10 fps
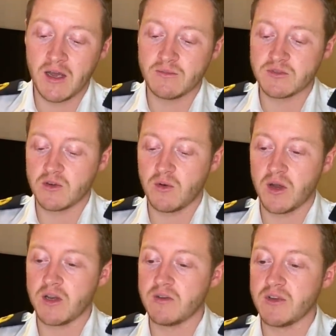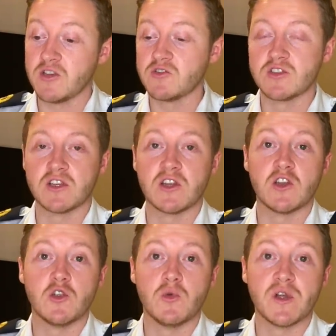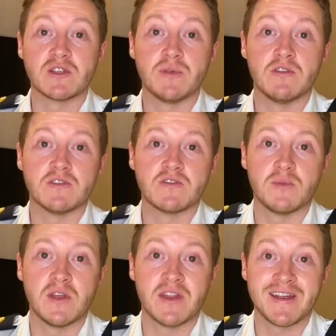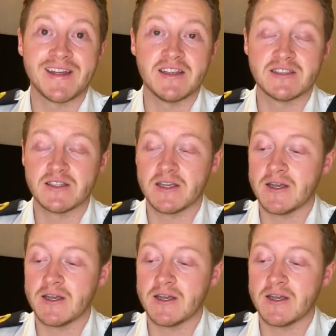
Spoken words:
So quite an interesting and a new experience for me in that case.